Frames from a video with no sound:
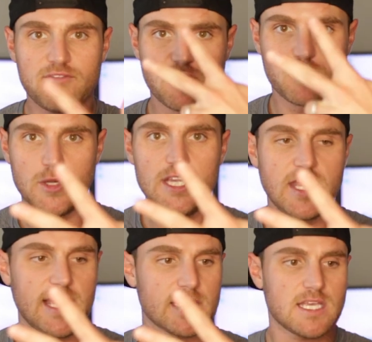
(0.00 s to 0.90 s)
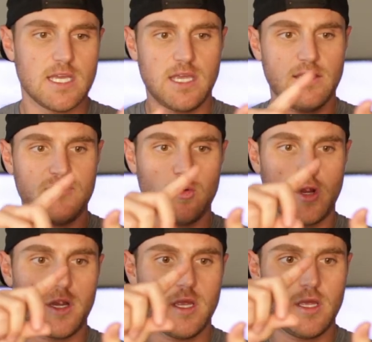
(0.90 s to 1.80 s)
have three things. If you
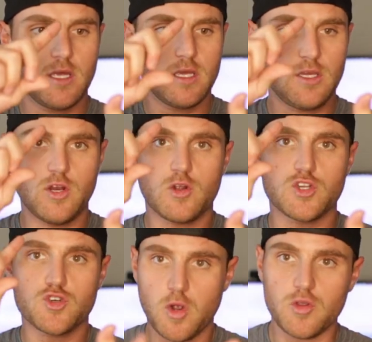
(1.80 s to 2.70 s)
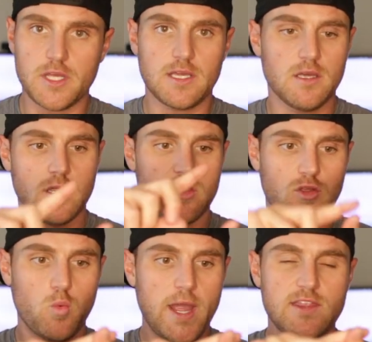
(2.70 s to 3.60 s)
are, you know, controlling
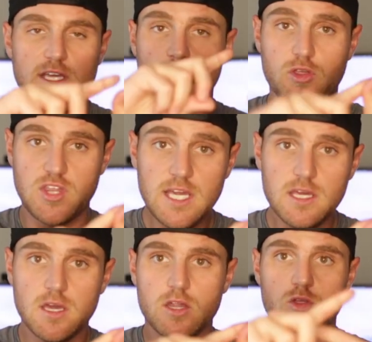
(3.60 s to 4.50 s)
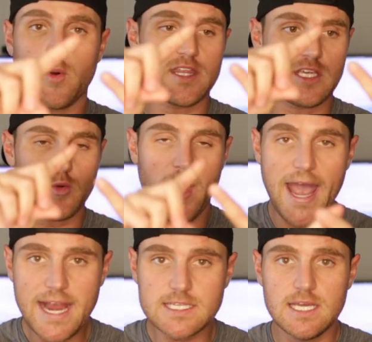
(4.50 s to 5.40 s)
the way that you think, the way that you
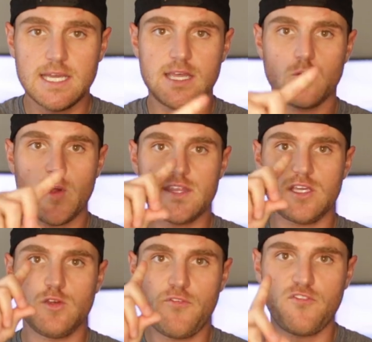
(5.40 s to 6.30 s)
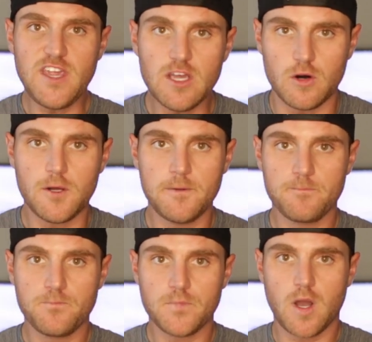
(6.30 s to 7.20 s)
act, and the way that you feel,
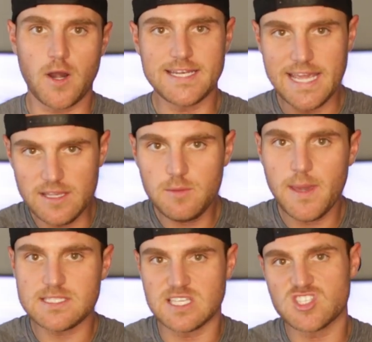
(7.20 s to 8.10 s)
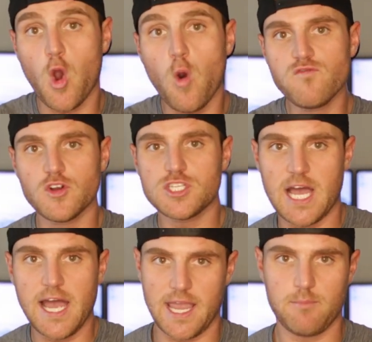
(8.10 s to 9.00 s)
on a daily basis, over
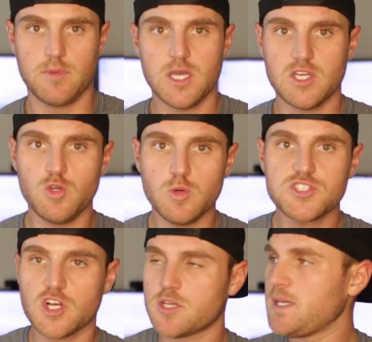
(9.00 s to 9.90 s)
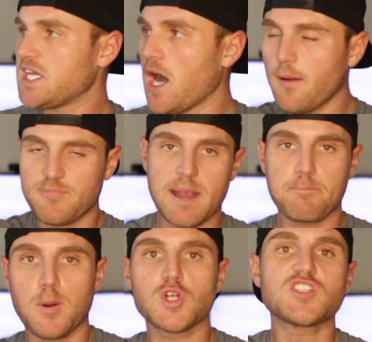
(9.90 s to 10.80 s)
time, you will start to become
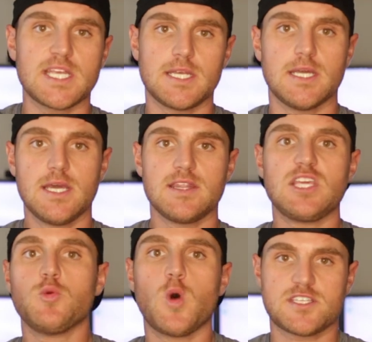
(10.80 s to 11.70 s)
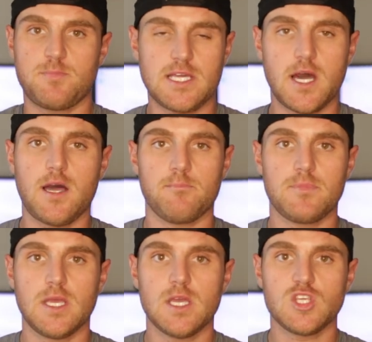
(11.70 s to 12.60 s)
that person that you want to become.
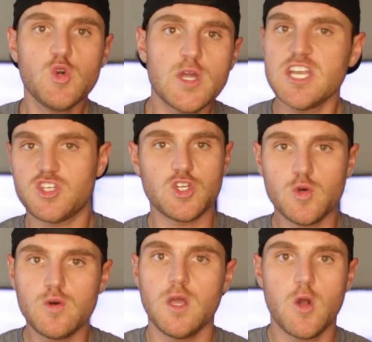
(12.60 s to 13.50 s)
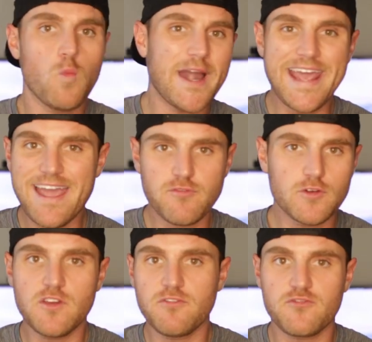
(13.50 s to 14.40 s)
You can do
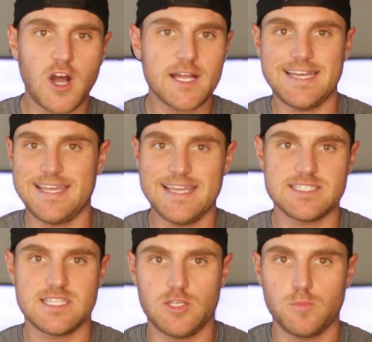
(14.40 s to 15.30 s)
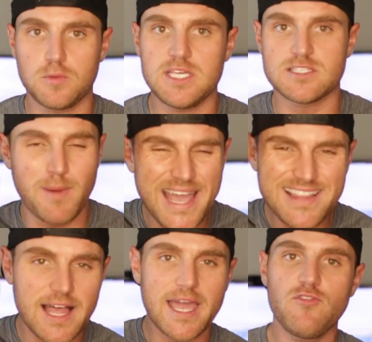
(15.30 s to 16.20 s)
whatever the f it is that you please. My
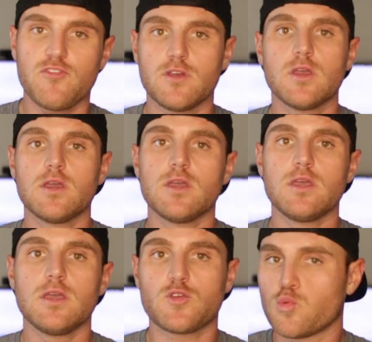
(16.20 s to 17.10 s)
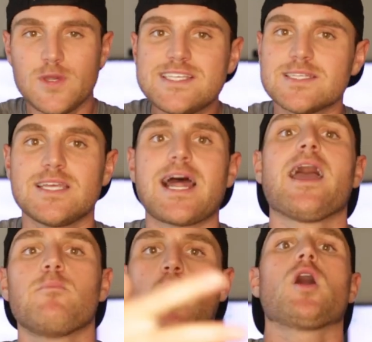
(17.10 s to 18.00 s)
life, the reason that
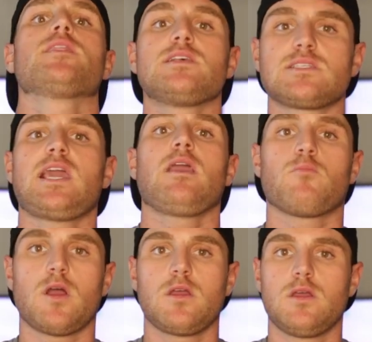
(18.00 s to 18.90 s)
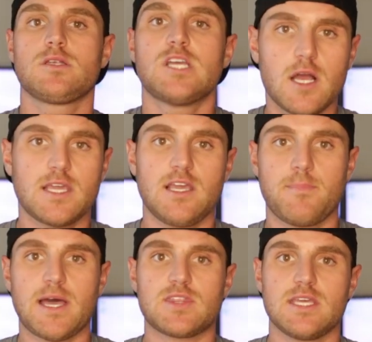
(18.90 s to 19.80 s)
I'm on this camera talking
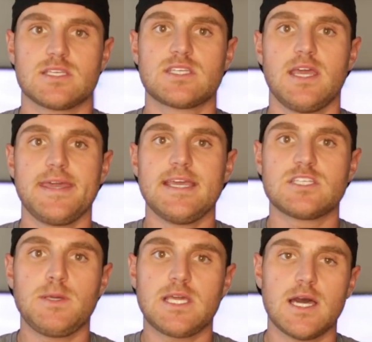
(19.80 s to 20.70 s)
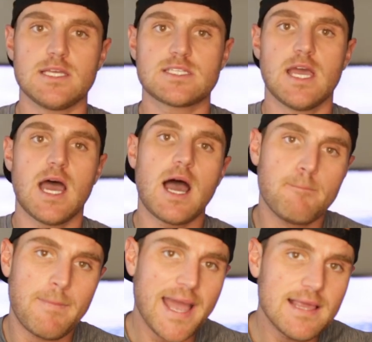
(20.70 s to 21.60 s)
about this is because
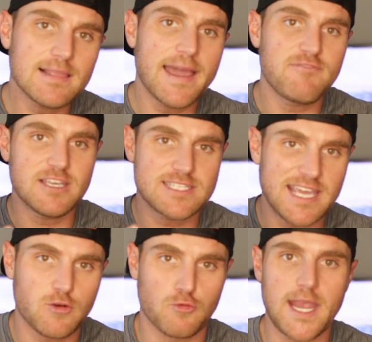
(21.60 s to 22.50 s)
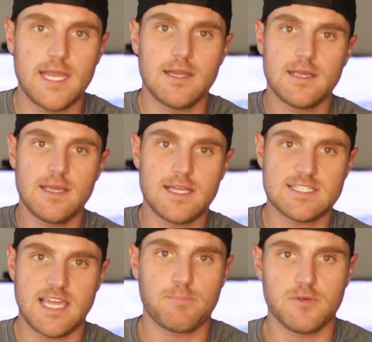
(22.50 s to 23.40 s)
my life is a great
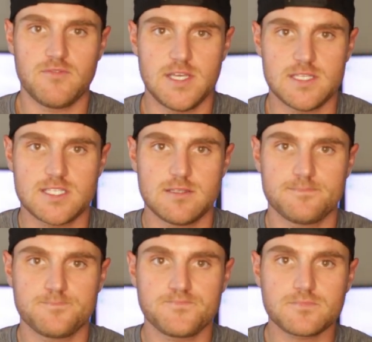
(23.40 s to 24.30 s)
example of this.